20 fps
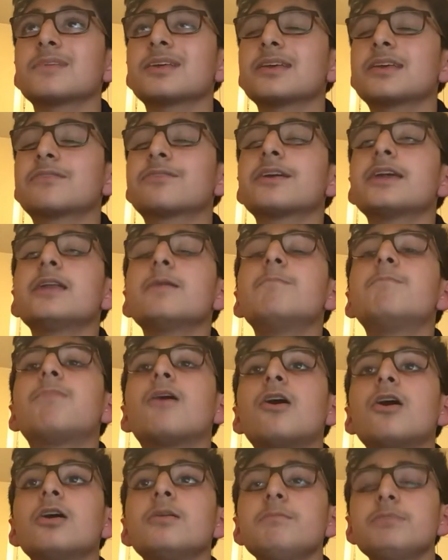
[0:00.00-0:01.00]
create a
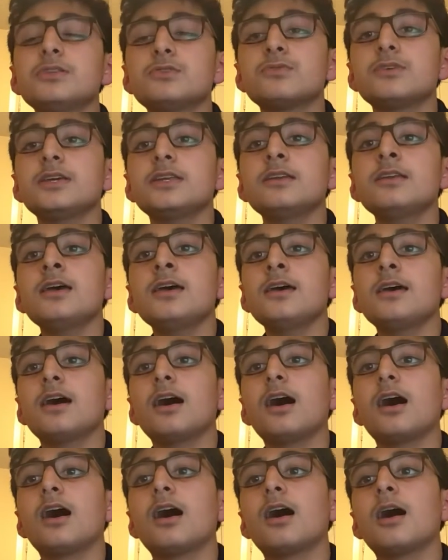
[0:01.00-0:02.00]
bond between
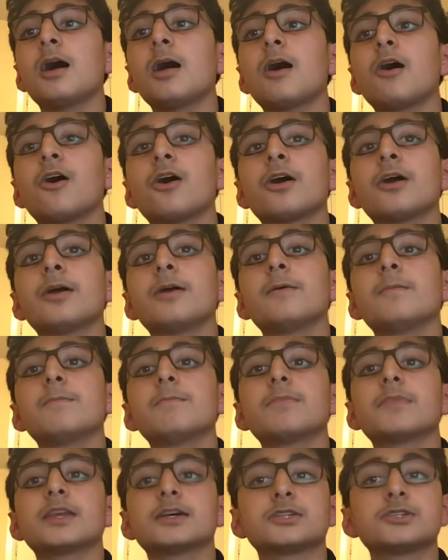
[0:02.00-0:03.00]
our
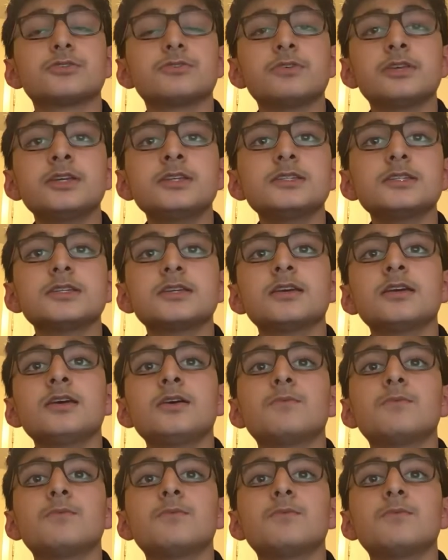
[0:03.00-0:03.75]
students,